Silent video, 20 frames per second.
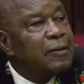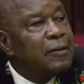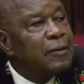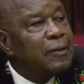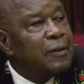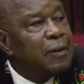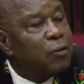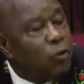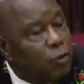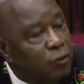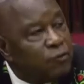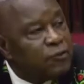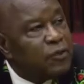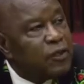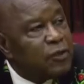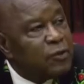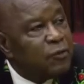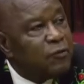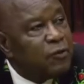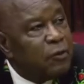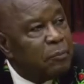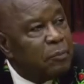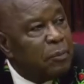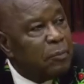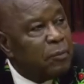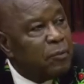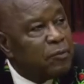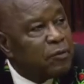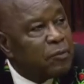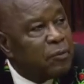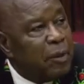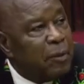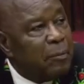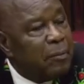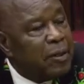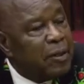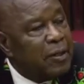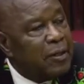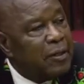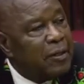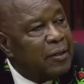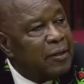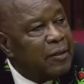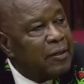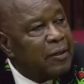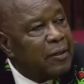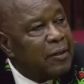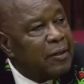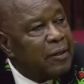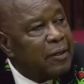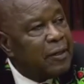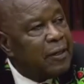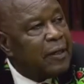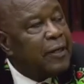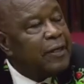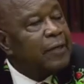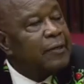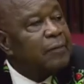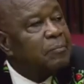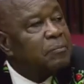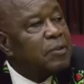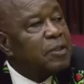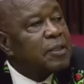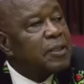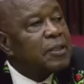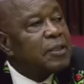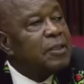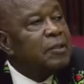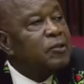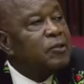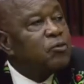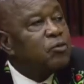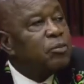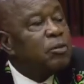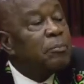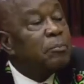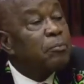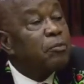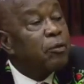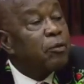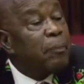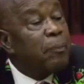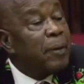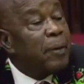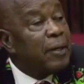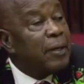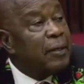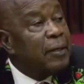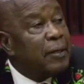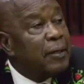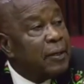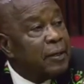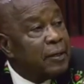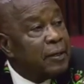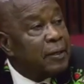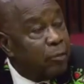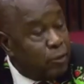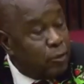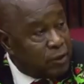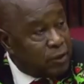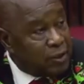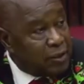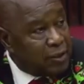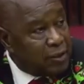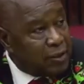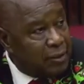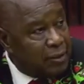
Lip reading: the confidence of the people of Zimbabwe, can be seen to be properly reposed.